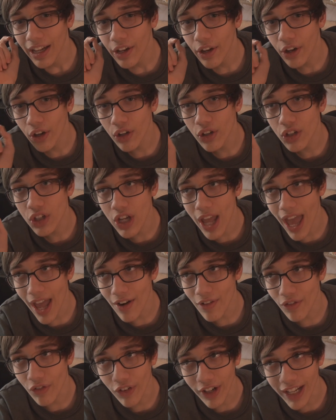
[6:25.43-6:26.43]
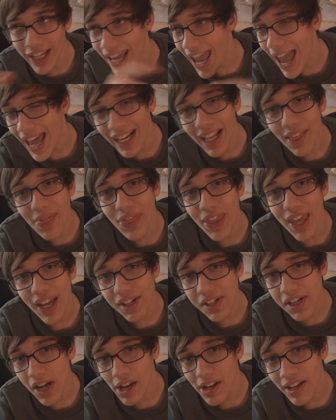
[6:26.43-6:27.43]
could re-edit the
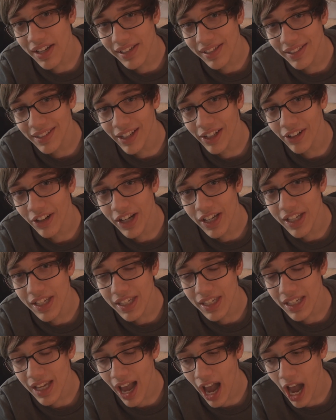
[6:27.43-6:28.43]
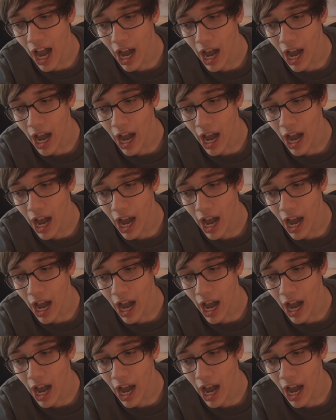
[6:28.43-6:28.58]
entire series,